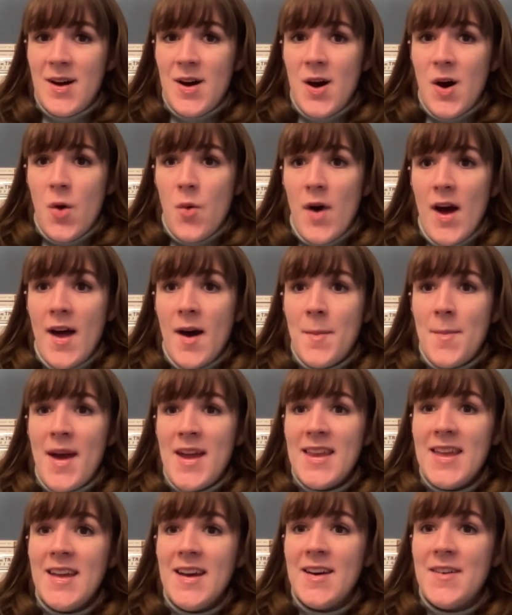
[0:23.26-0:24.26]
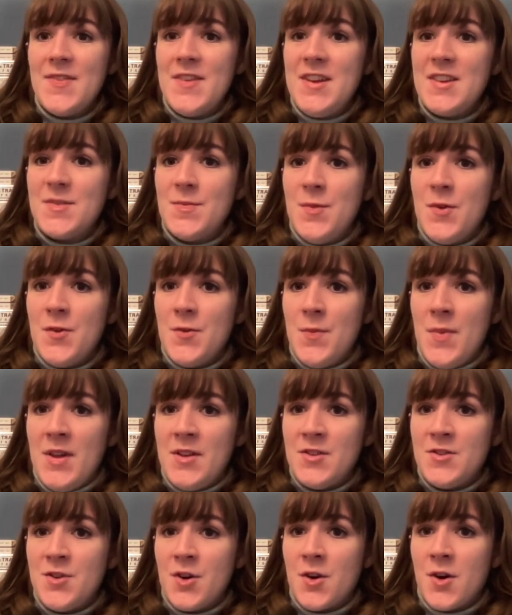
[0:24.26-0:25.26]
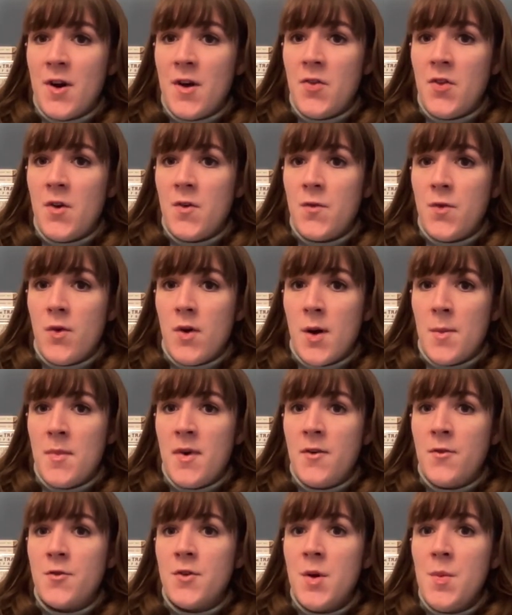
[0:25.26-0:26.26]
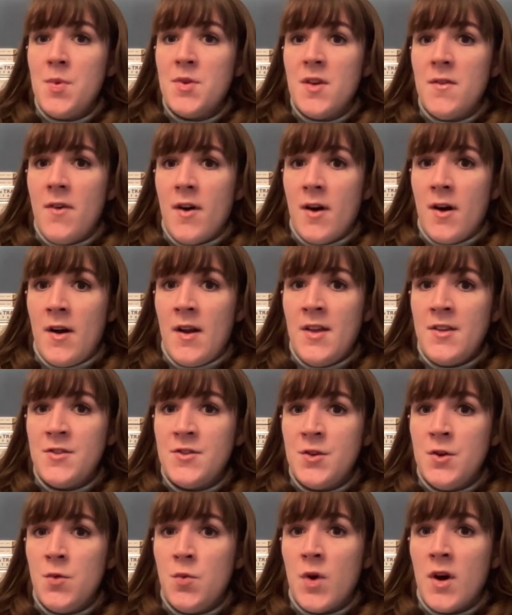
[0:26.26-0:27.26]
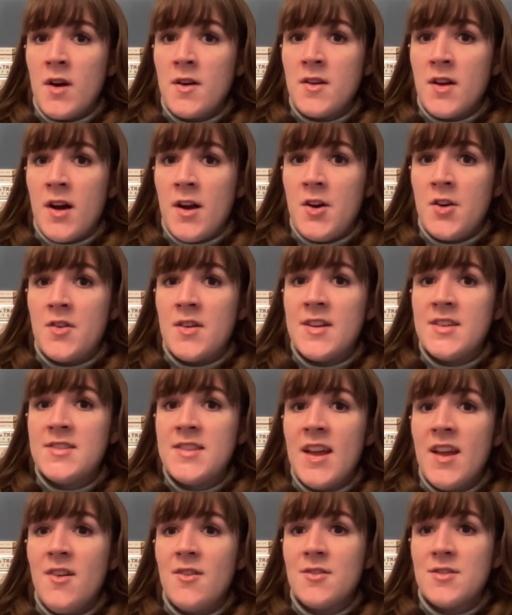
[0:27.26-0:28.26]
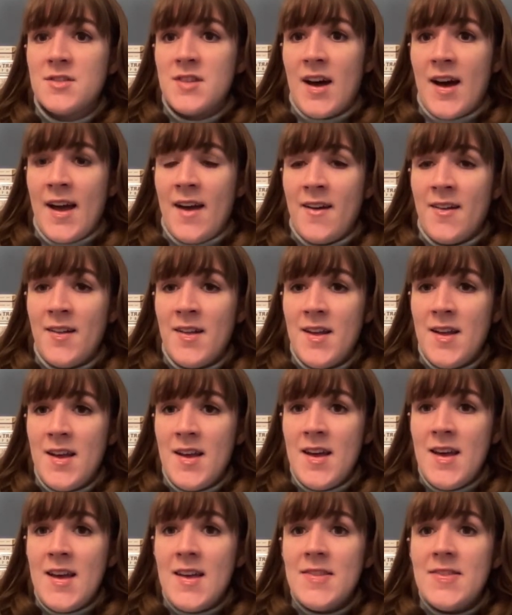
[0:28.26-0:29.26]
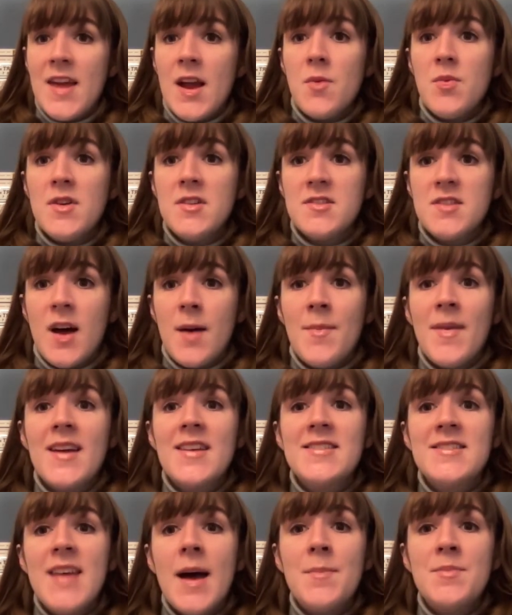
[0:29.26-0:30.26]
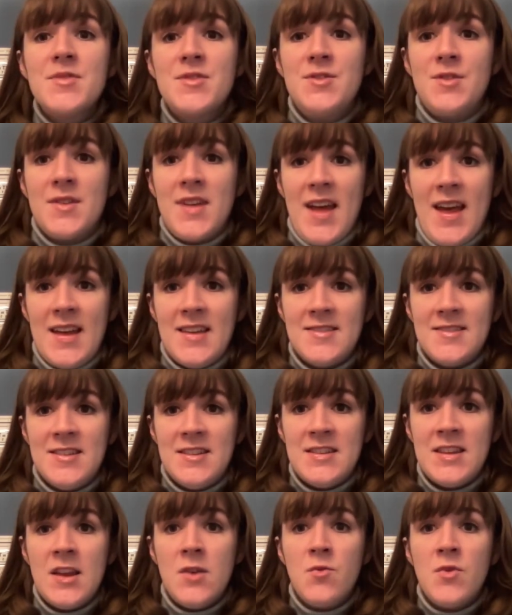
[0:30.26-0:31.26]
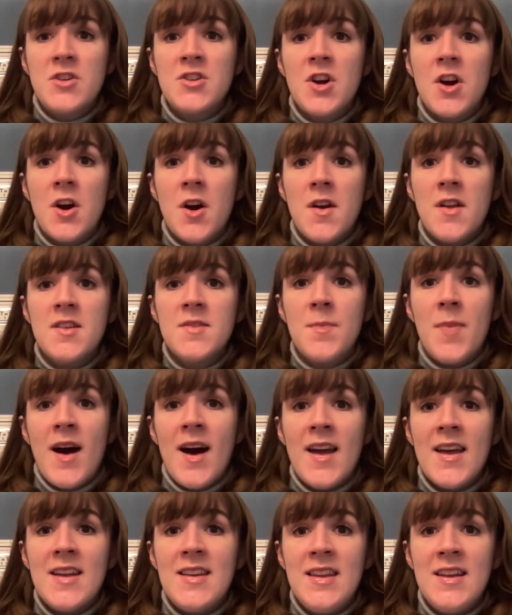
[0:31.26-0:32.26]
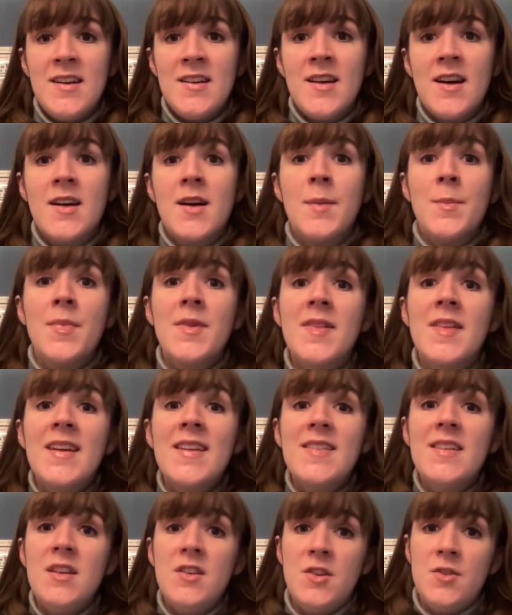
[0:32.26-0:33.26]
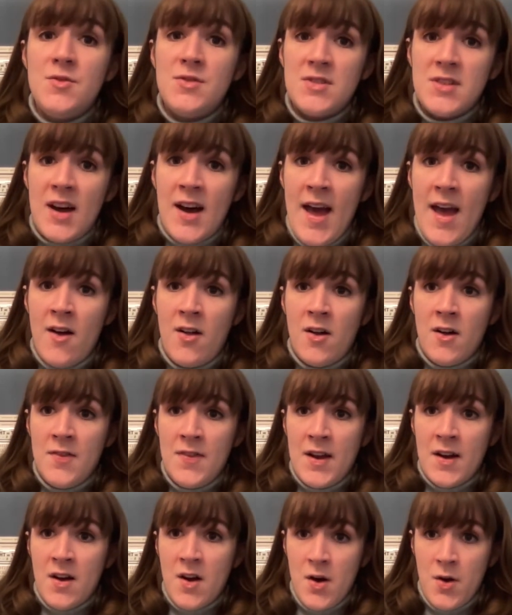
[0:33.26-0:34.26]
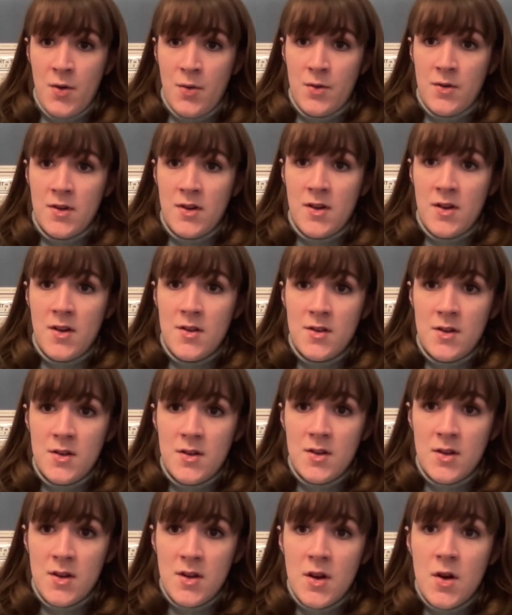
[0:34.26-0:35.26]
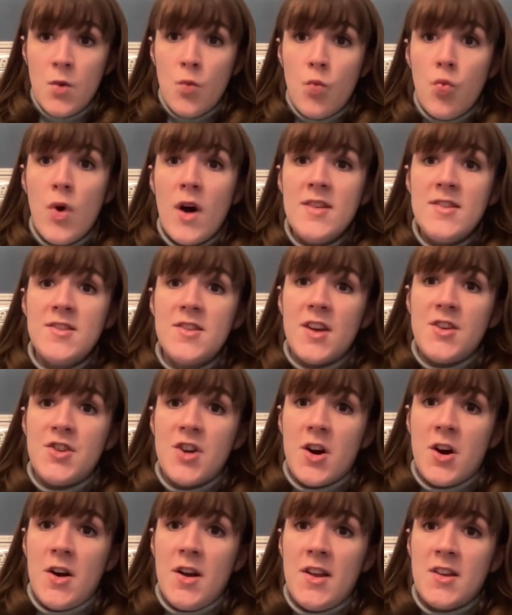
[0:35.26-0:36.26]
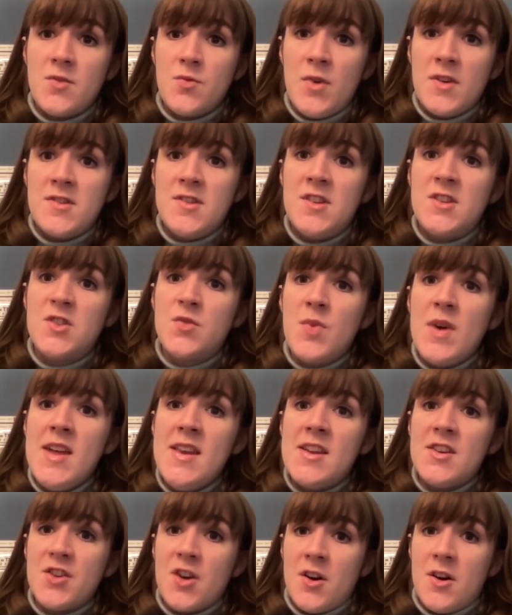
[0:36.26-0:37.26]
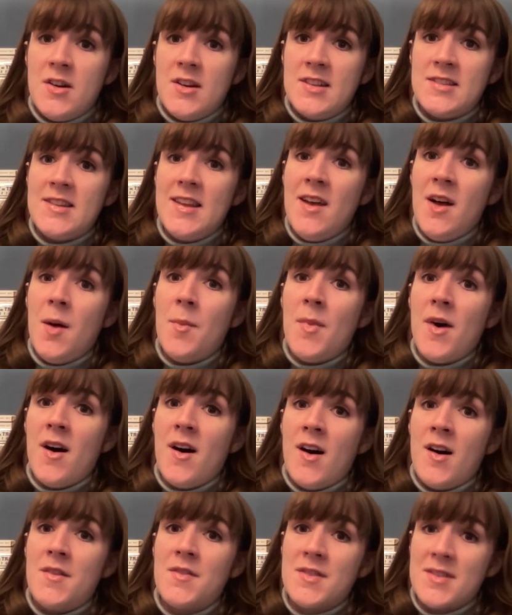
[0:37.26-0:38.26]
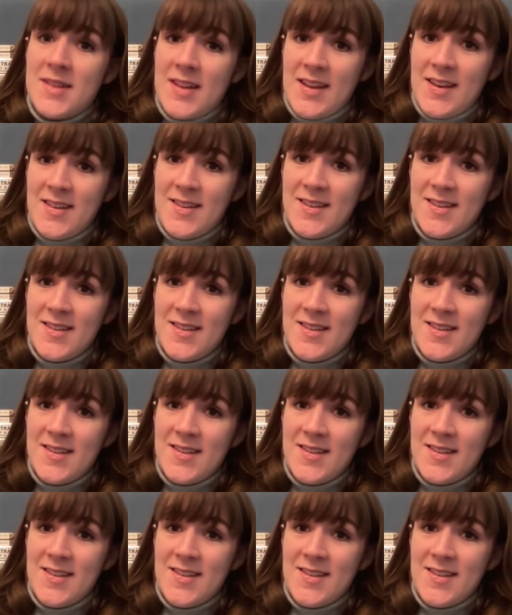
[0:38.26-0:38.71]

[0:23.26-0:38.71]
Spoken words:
While many of these movements took on the form of groups of artists who worked under a single style, there were some exceptional cases in which artists pioneered a completely new style on their own. One such artist was the Swedish artist Hilma af Klint.